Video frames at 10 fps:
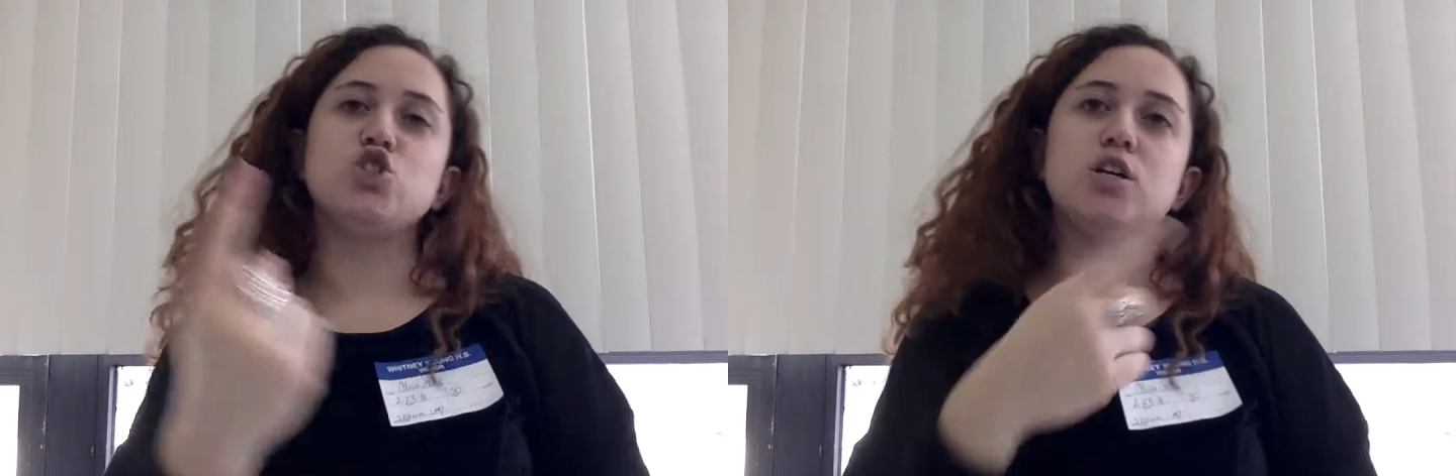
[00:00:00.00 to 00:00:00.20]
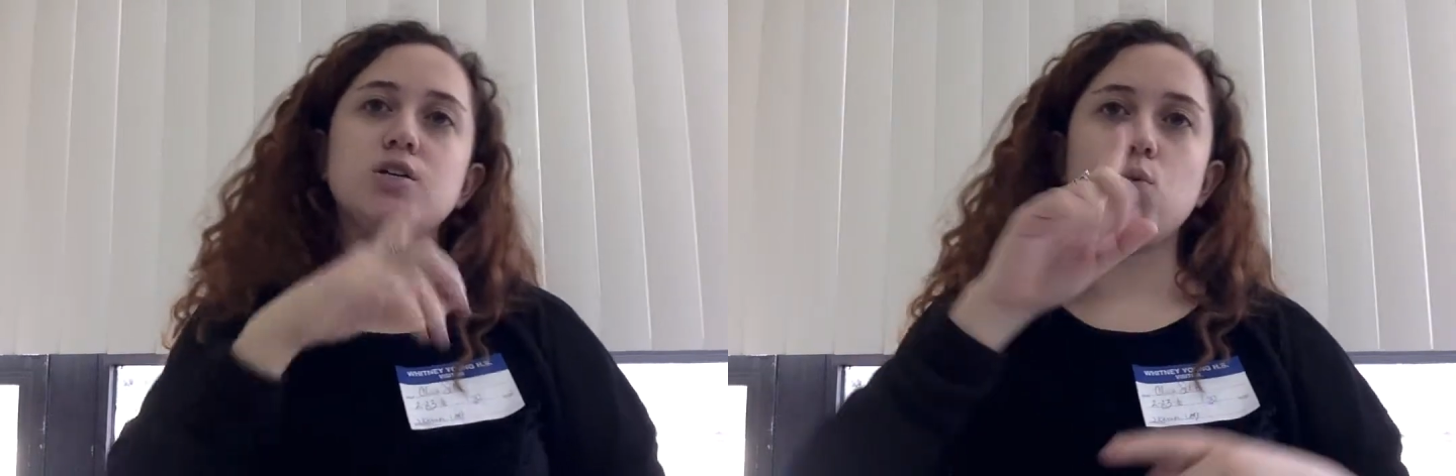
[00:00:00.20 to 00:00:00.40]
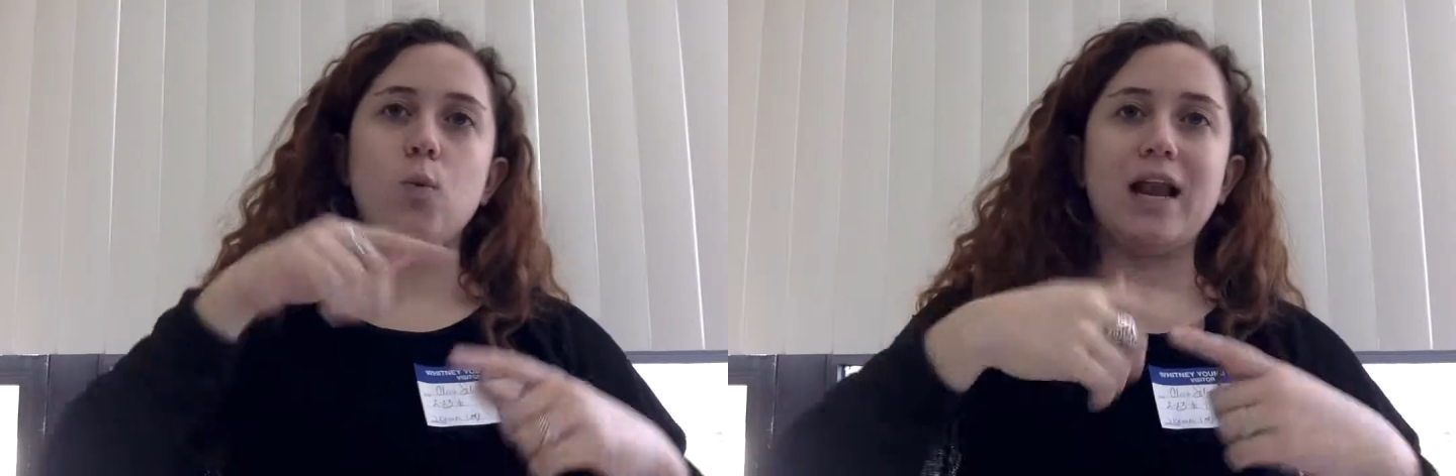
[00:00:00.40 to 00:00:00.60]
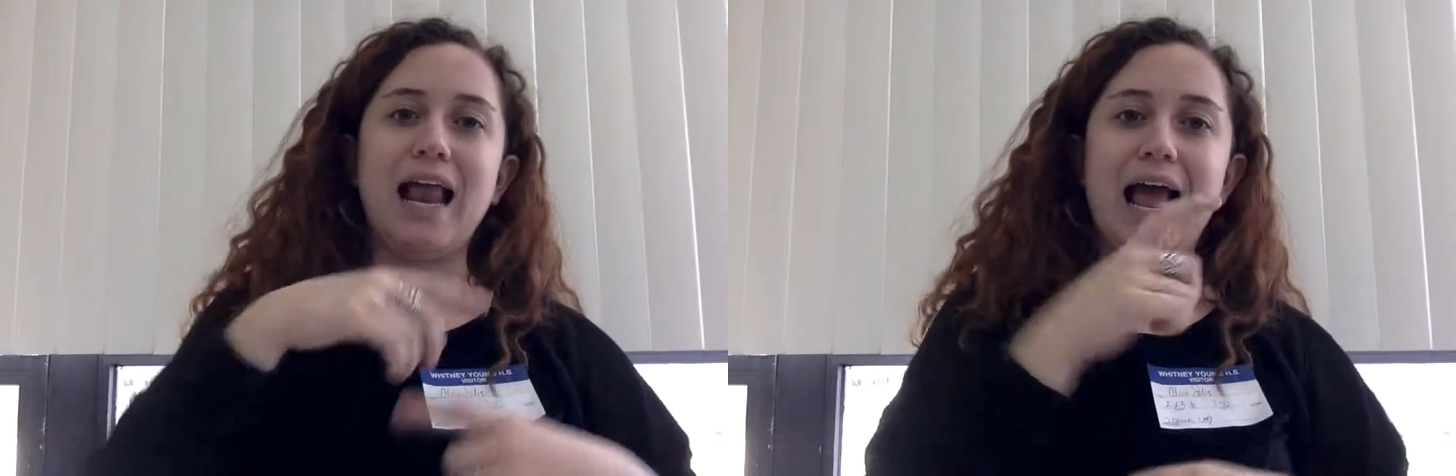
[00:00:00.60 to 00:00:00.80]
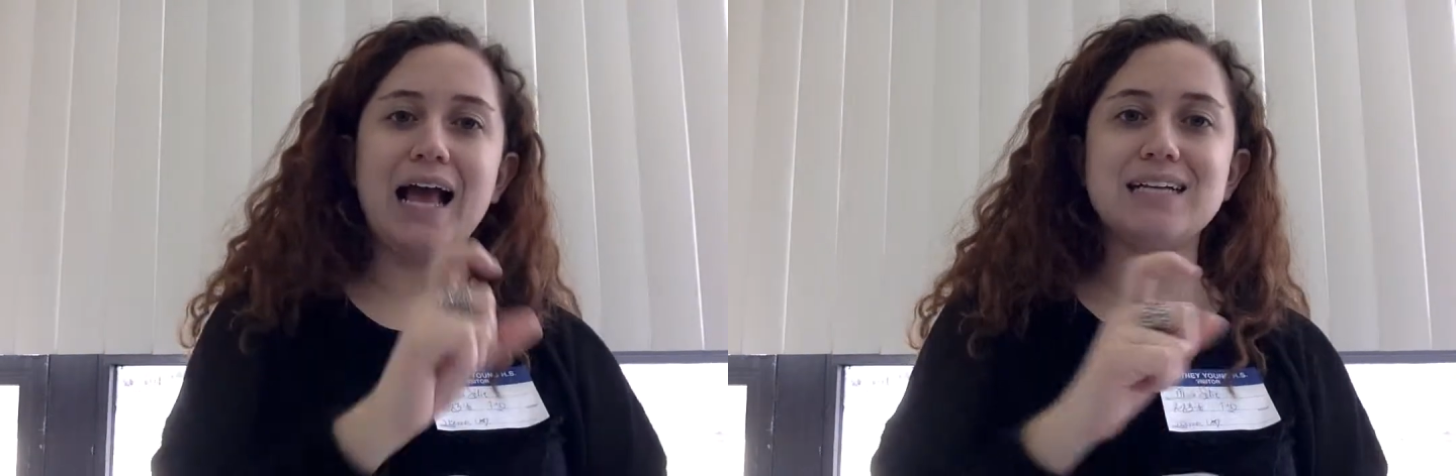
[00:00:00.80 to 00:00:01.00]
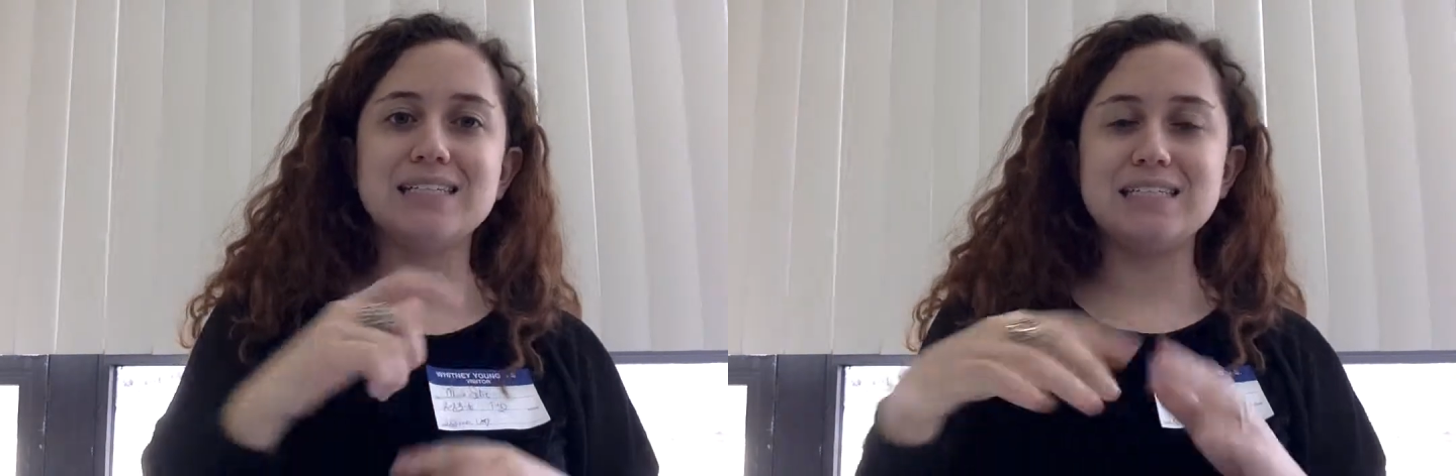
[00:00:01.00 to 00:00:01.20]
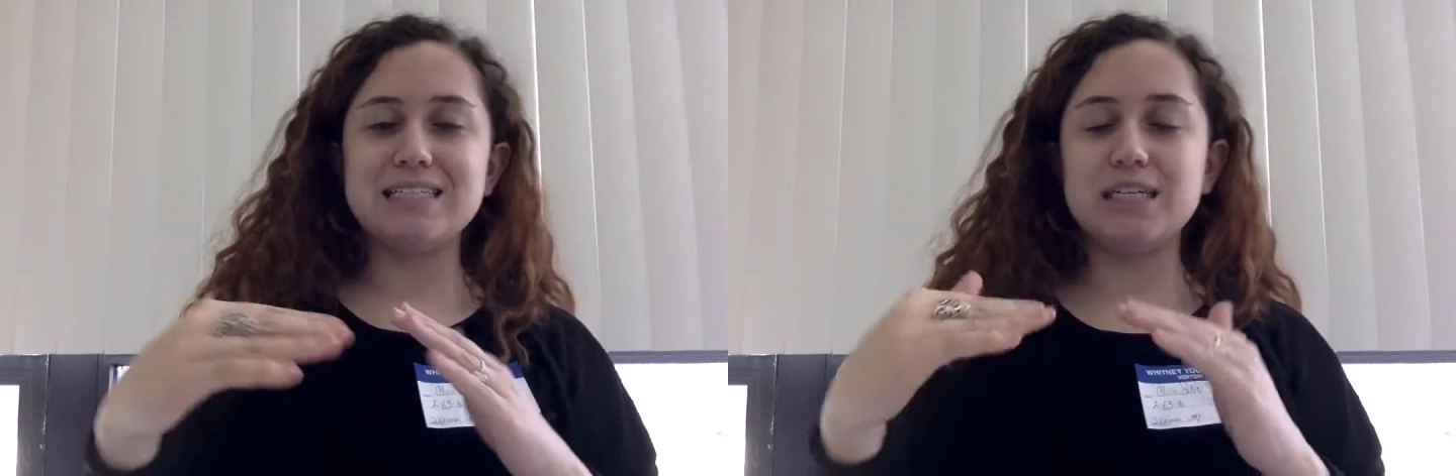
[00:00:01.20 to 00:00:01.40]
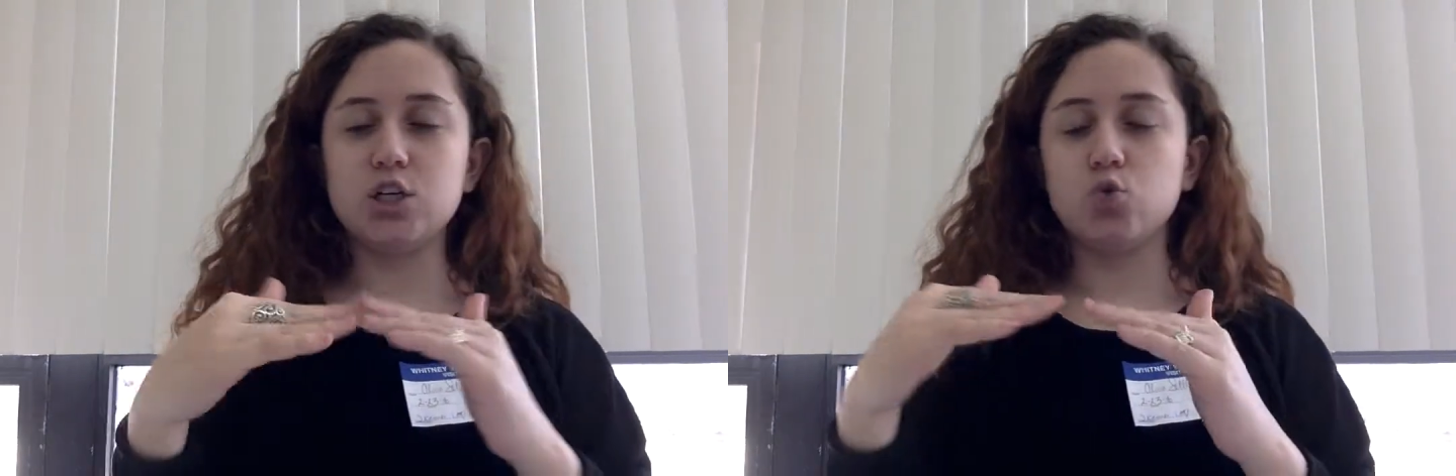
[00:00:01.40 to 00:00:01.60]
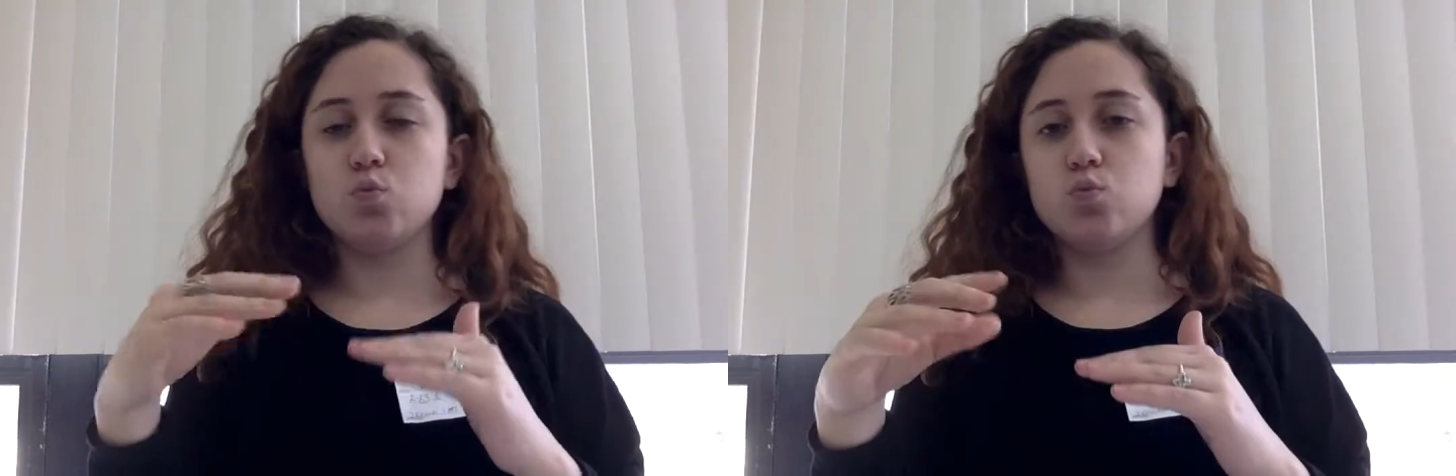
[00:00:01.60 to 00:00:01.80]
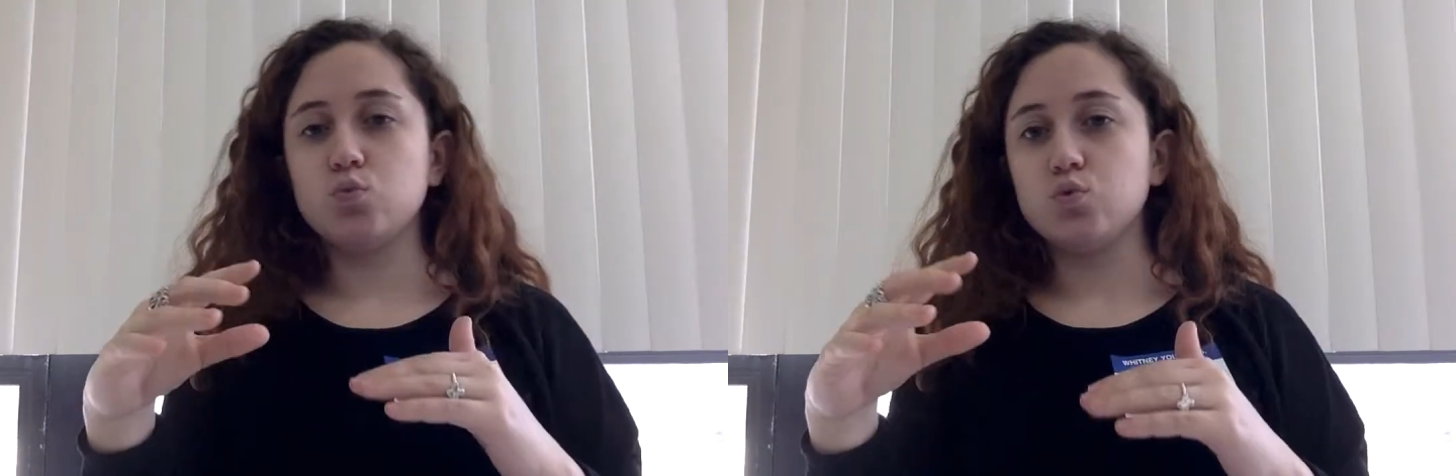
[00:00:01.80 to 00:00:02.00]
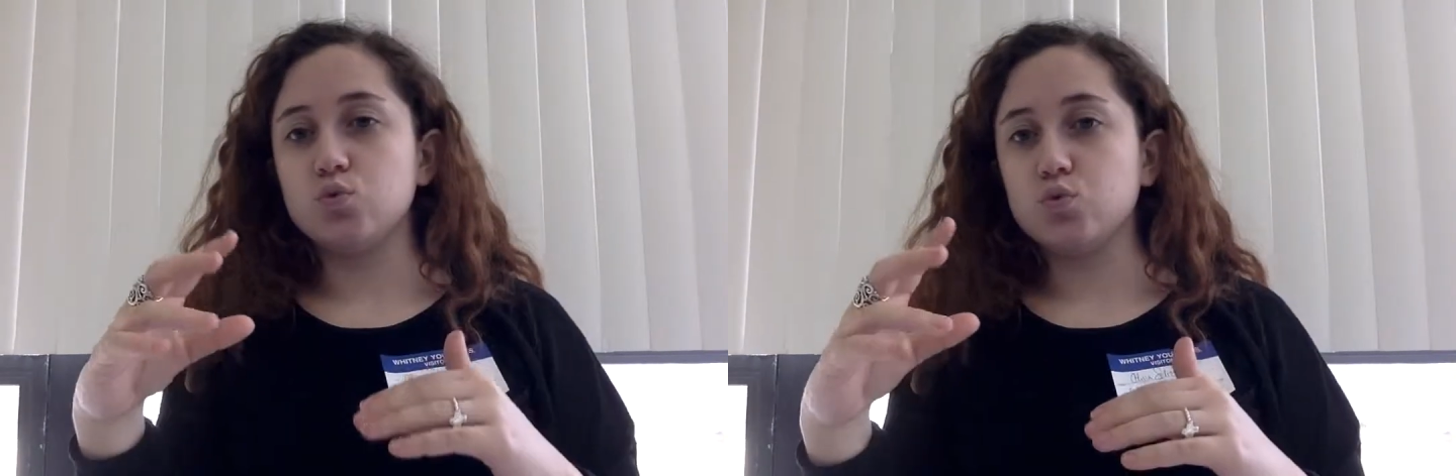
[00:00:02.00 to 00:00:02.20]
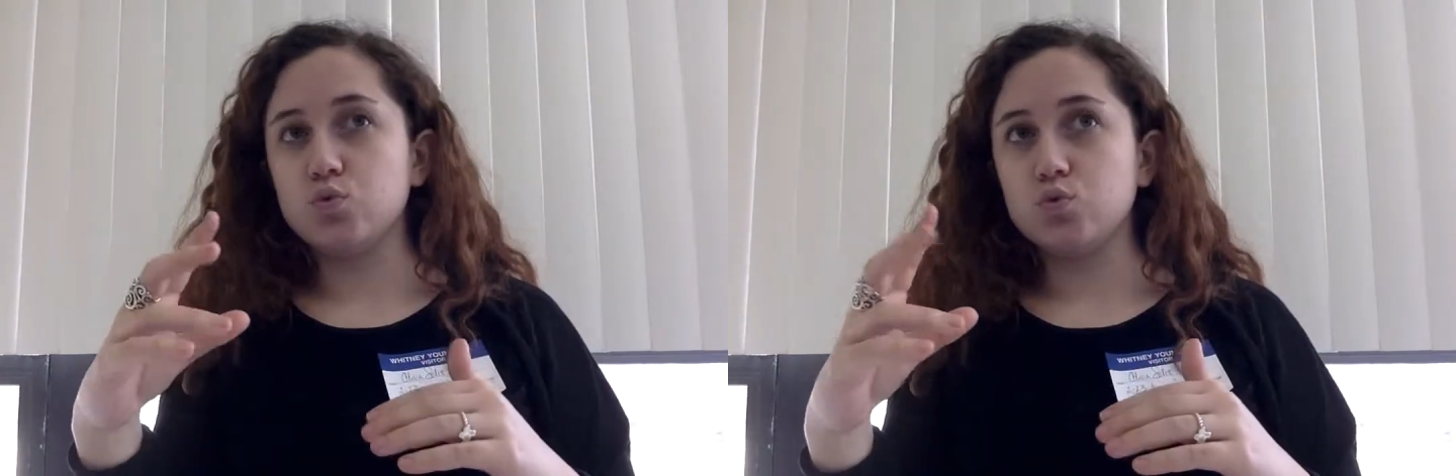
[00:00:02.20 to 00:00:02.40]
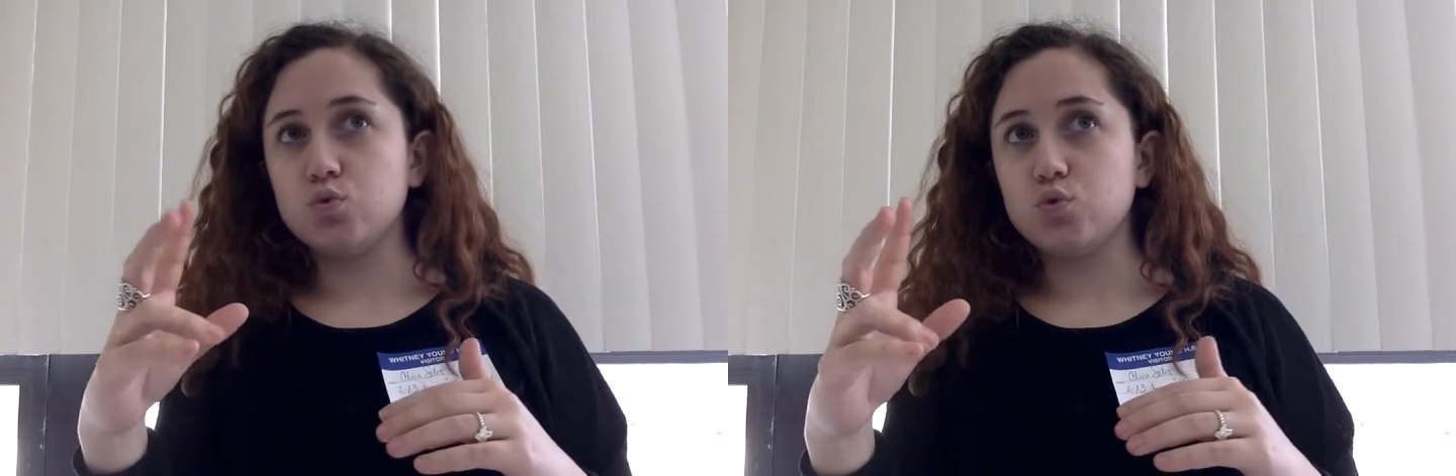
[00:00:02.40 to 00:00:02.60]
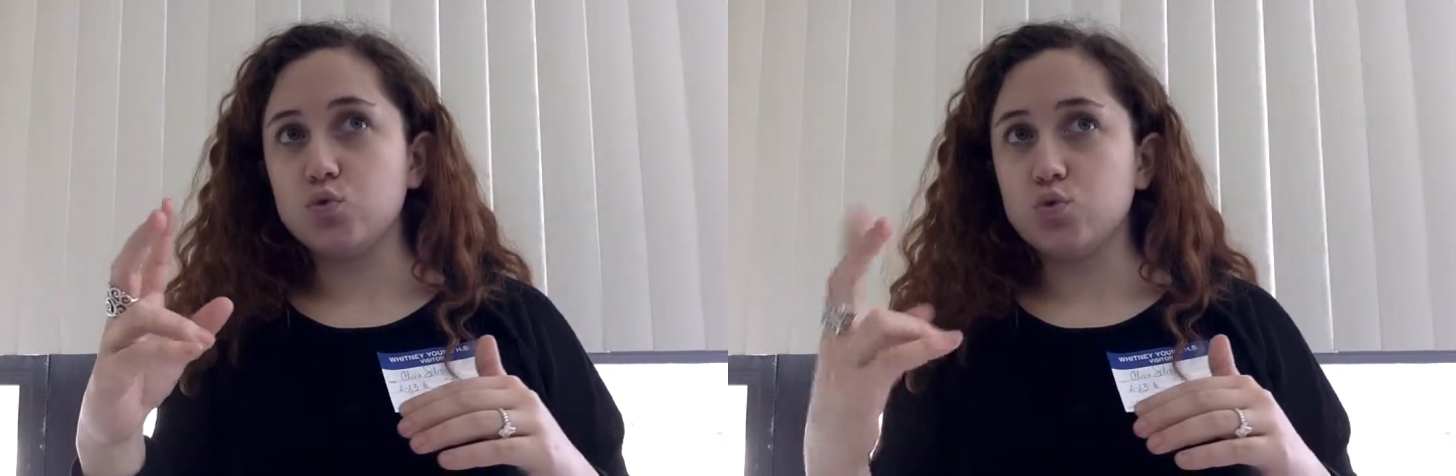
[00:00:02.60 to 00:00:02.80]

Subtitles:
plug in that value because it's our original function.